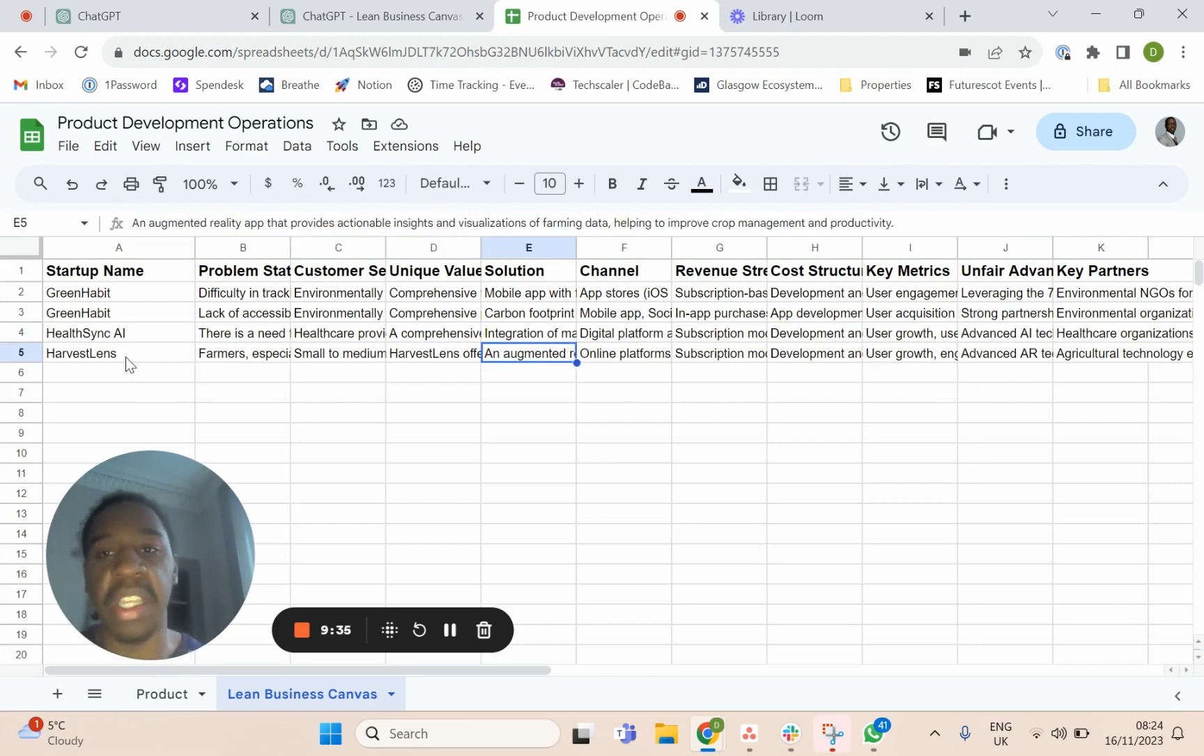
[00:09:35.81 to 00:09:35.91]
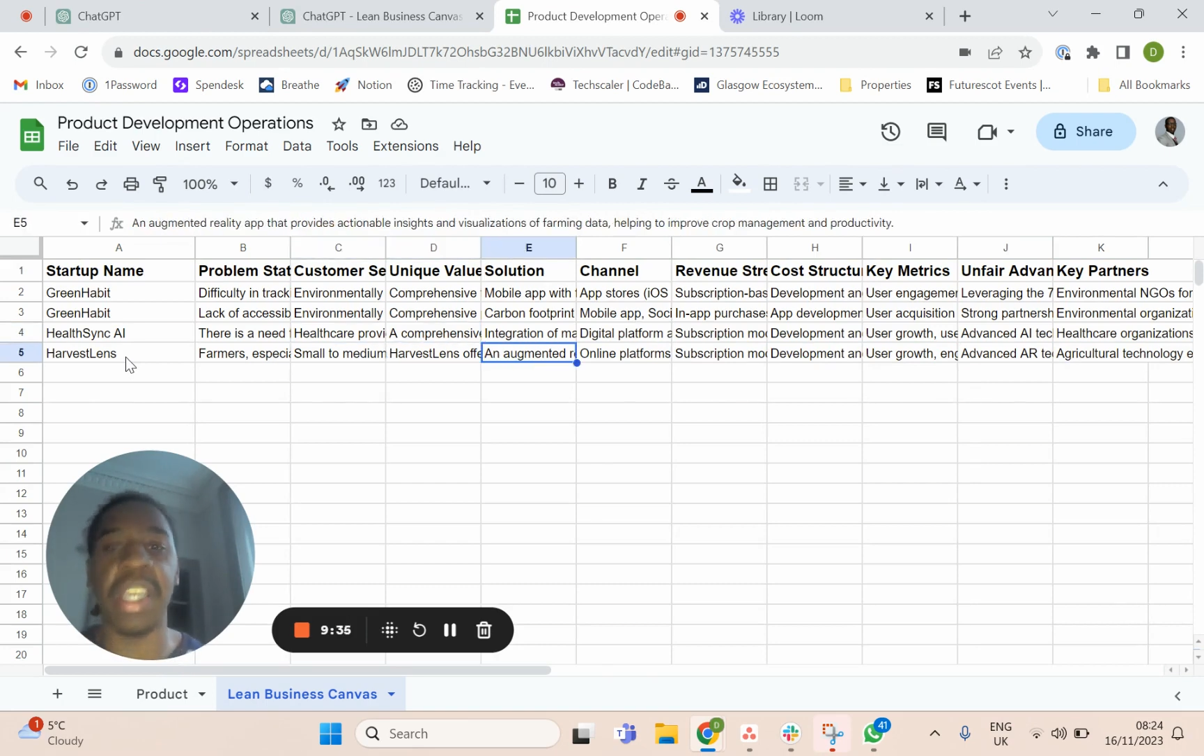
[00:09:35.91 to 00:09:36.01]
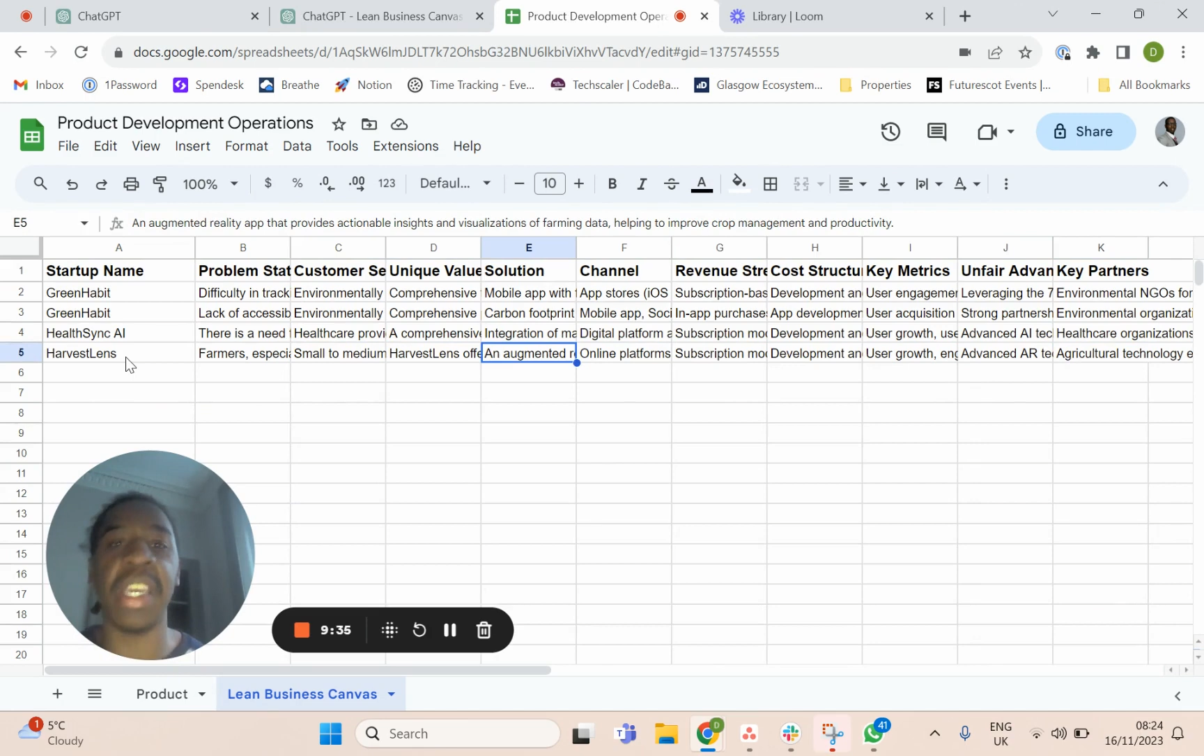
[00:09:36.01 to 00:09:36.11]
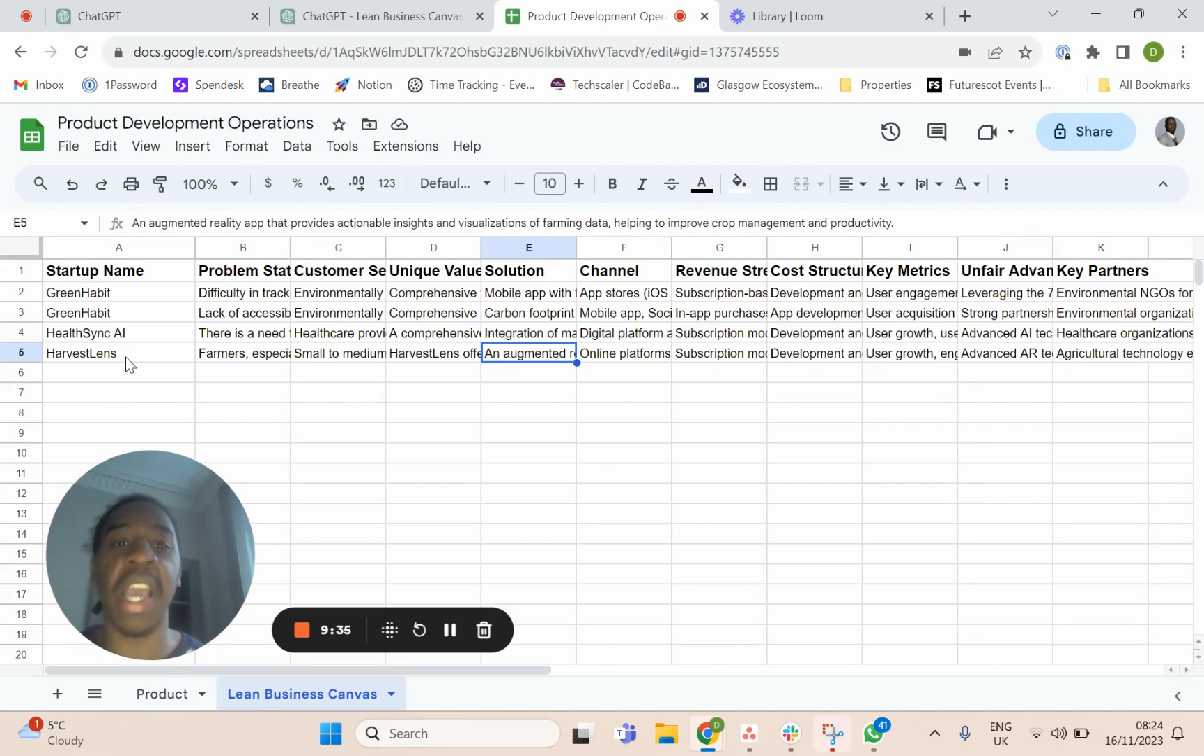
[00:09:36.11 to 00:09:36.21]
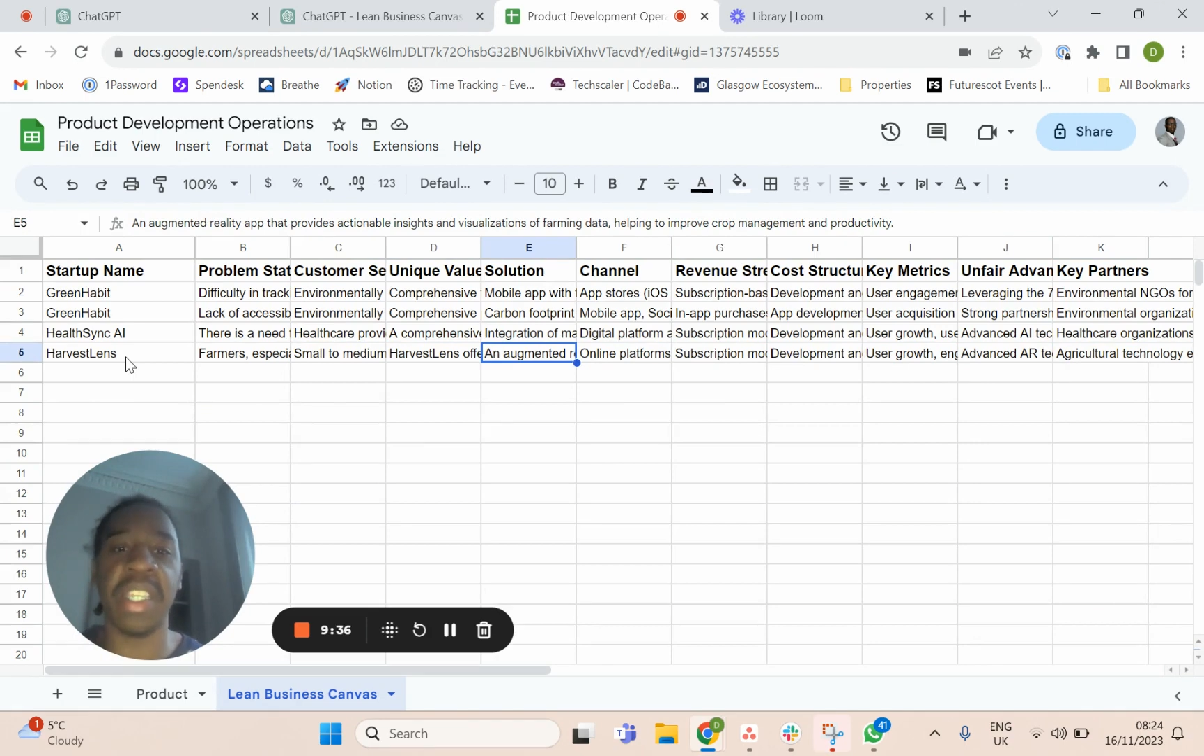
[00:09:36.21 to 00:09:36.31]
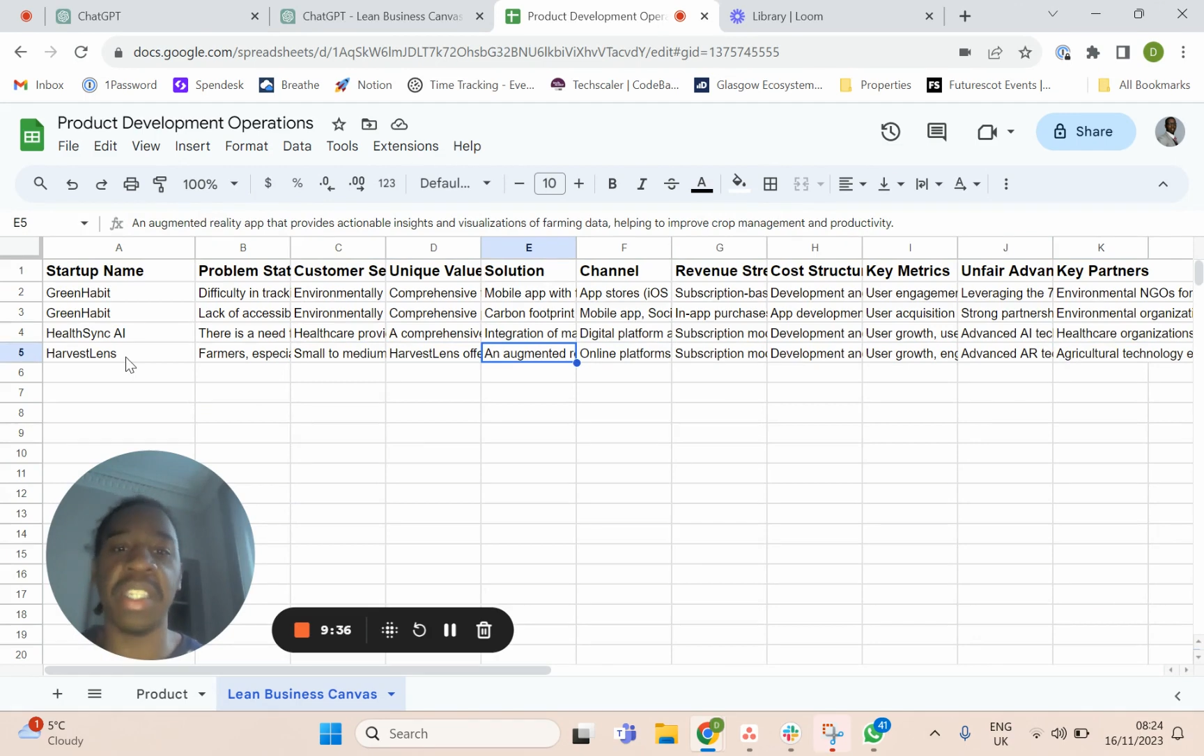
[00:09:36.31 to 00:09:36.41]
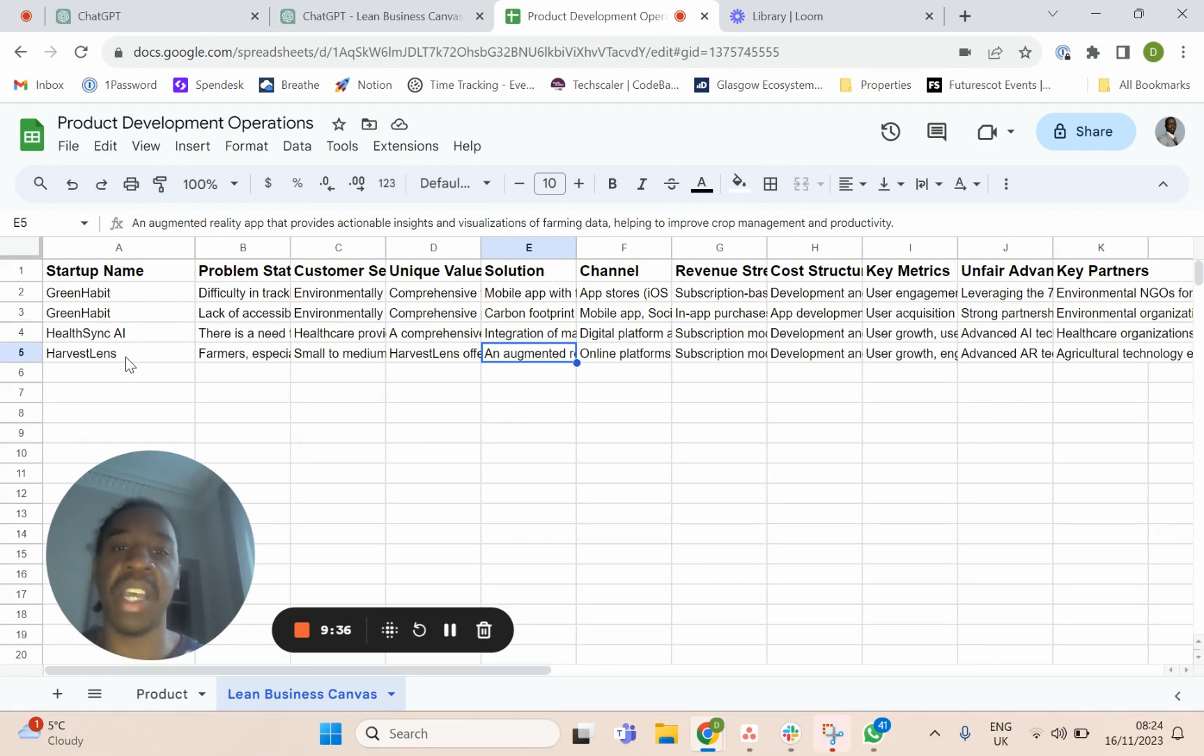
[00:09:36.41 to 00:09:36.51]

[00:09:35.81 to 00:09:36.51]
that it has